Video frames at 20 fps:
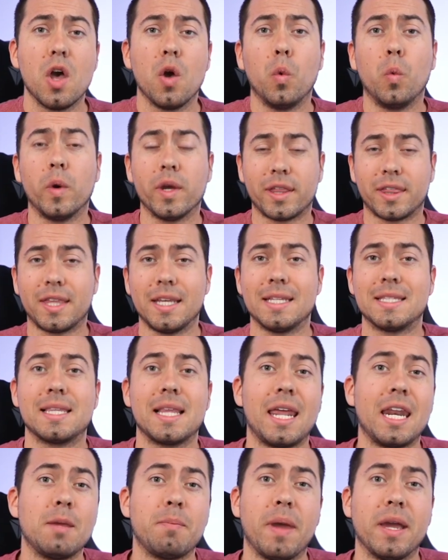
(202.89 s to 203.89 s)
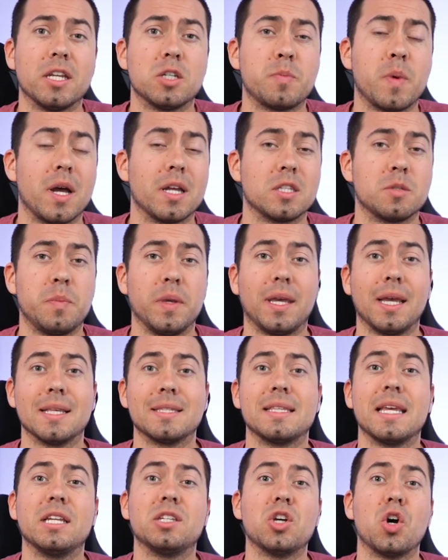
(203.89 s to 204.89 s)
with these landing page bots
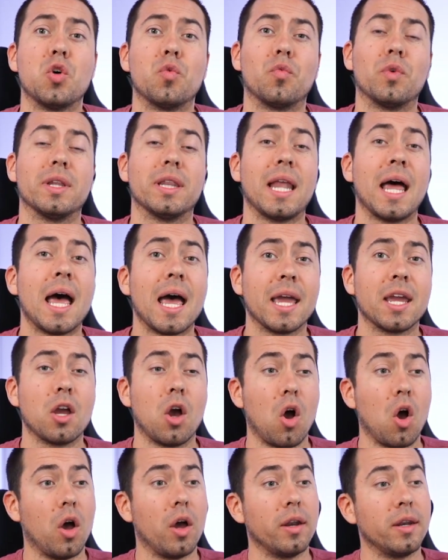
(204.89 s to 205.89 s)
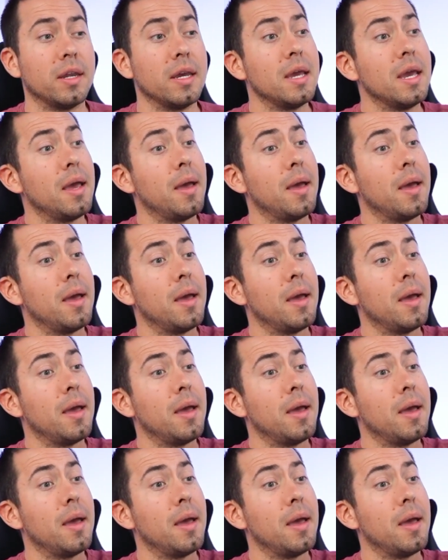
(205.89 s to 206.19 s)
because they don't rely on